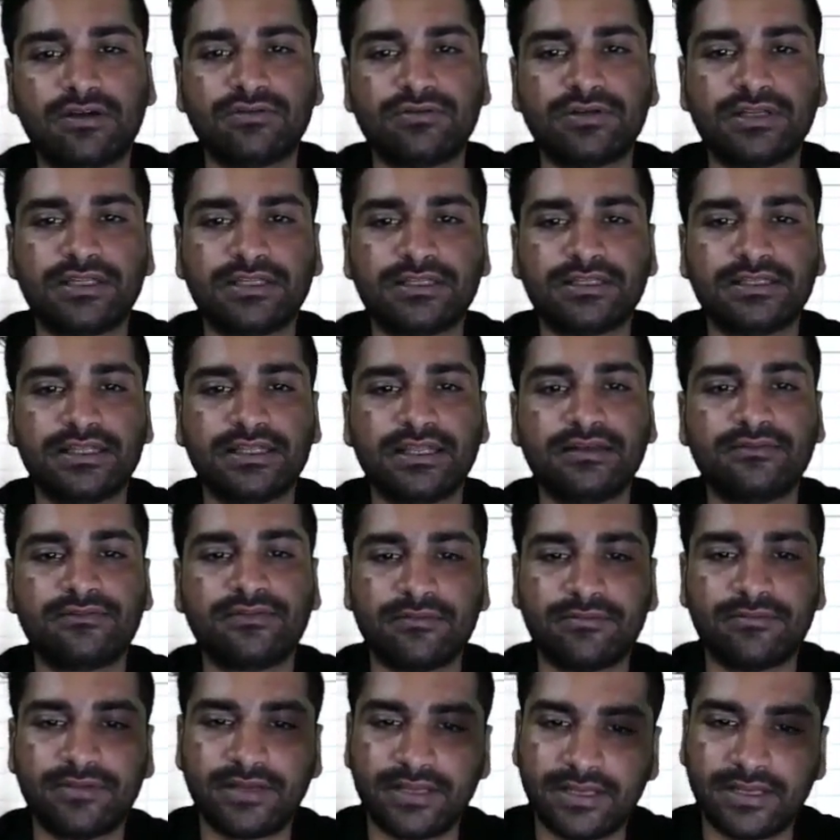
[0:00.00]
and then
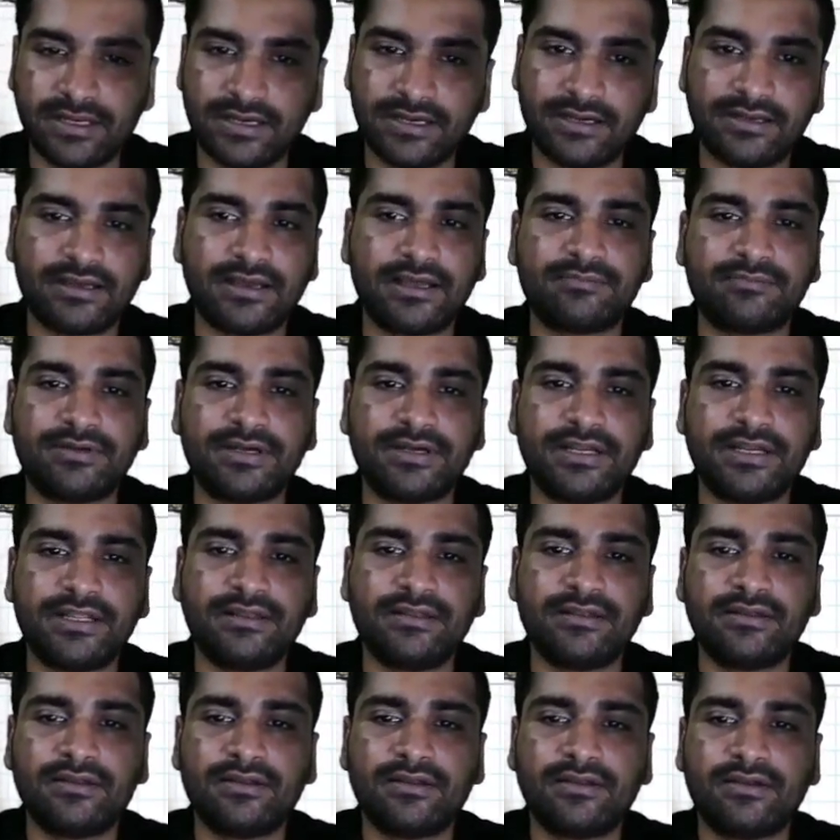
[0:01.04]
fabricate a RPD
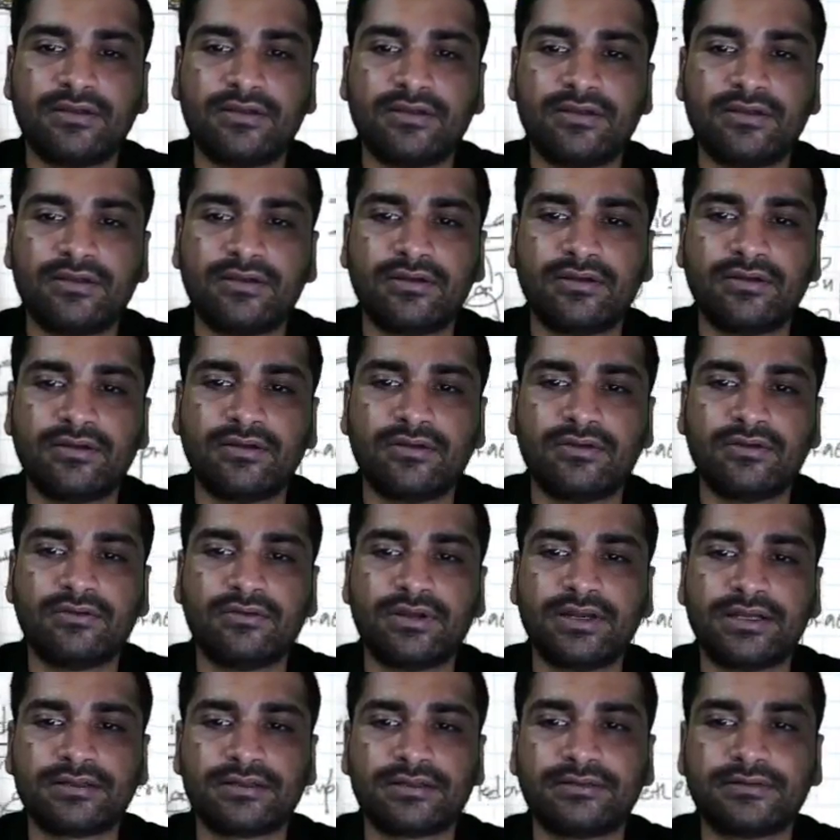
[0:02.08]
over it,
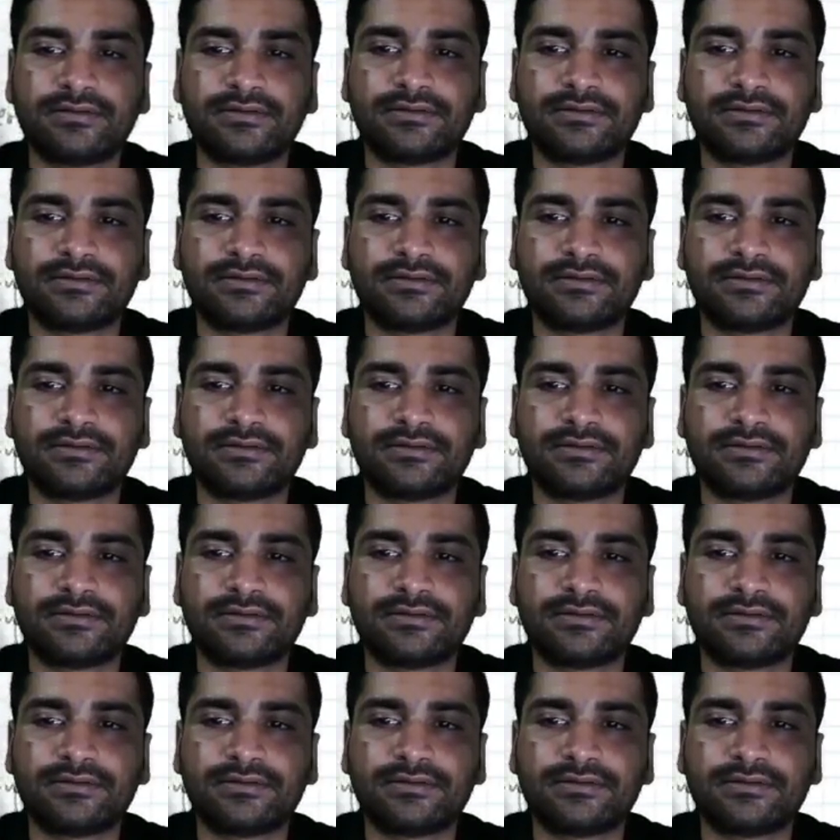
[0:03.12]
right?